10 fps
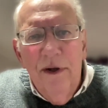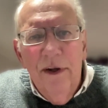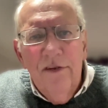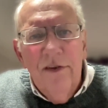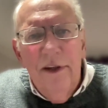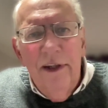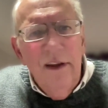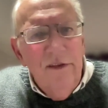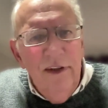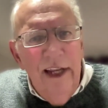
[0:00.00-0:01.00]
work so that it
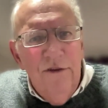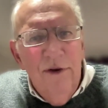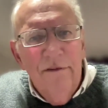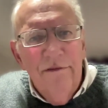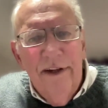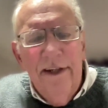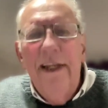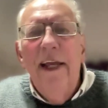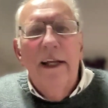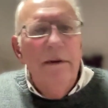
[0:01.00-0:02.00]
doesn't need grant
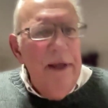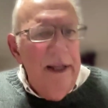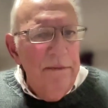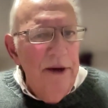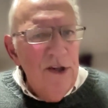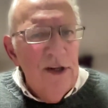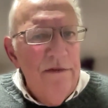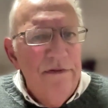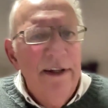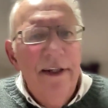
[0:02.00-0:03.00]
funding. It can be commercially
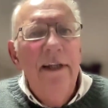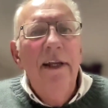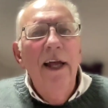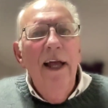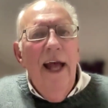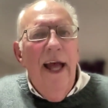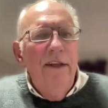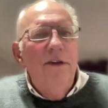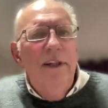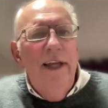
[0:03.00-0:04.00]
funded
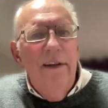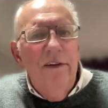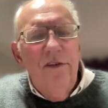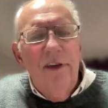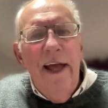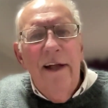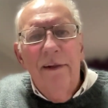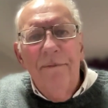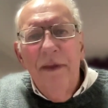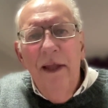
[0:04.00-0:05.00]
and could get to
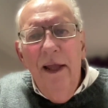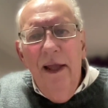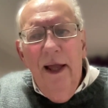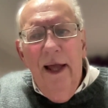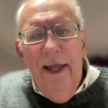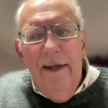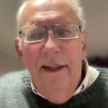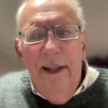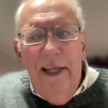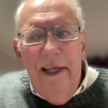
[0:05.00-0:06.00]
scale. And
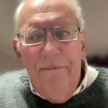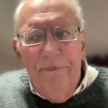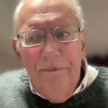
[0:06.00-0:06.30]
the